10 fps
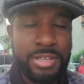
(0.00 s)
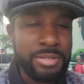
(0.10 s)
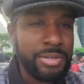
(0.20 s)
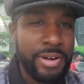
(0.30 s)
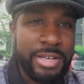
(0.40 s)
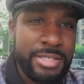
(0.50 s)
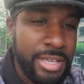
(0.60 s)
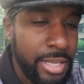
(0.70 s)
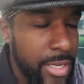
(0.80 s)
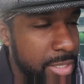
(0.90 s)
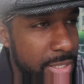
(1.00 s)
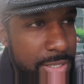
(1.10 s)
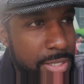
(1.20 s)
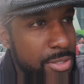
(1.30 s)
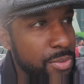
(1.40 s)
it's crazy, and
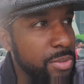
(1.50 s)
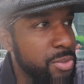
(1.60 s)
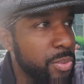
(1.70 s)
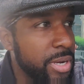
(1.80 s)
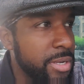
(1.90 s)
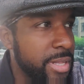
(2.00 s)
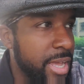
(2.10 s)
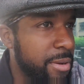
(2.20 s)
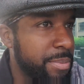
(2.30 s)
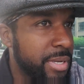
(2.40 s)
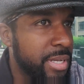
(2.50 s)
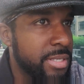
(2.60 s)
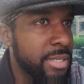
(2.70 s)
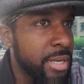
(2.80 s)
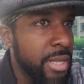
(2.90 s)
it's weird now,
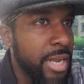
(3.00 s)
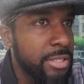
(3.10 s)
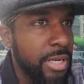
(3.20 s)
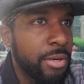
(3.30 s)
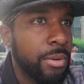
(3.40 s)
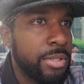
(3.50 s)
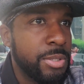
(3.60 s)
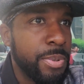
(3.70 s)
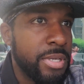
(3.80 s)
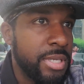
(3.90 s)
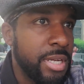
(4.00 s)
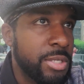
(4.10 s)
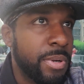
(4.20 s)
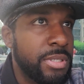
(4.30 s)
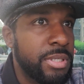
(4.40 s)
because not trying to quote this person, saying
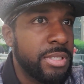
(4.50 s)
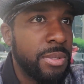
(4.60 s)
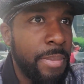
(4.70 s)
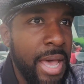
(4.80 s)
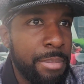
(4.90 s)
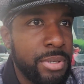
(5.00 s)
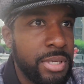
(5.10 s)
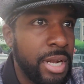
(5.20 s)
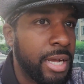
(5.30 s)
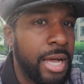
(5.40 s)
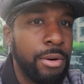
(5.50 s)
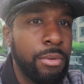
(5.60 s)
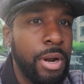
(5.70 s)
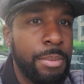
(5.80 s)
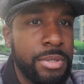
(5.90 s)
this person is a bad person. Like, I
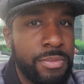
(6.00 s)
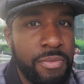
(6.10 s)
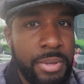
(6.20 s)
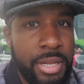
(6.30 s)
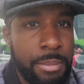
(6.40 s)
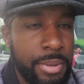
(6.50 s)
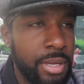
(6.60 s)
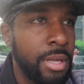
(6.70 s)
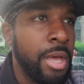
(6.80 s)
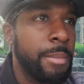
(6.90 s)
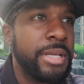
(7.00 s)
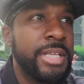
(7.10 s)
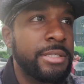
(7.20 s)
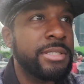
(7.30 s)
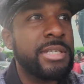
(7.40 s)
don't know that person from campaign, but
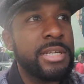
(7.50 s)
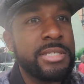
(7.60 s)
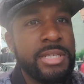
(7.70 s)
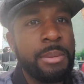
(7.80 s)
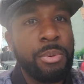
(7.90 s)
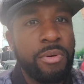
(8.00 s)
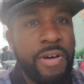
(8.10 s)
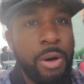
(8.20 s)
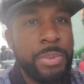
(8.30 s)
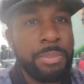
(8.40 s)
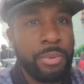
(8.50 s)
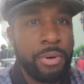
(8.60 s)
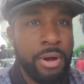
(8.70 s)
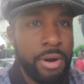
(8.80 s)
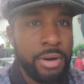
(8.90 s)
that's just an example of how people
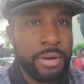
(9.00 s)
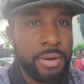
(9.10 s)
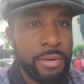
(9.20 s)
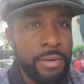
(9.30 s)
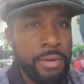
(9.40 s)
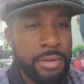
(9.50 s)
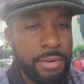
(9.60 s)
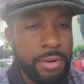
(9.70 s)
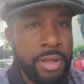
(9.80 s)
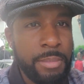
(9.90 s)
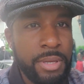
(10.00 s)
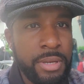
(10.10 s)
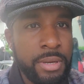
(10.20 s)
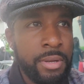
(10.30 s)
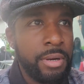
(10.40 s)
are. You know what I mean?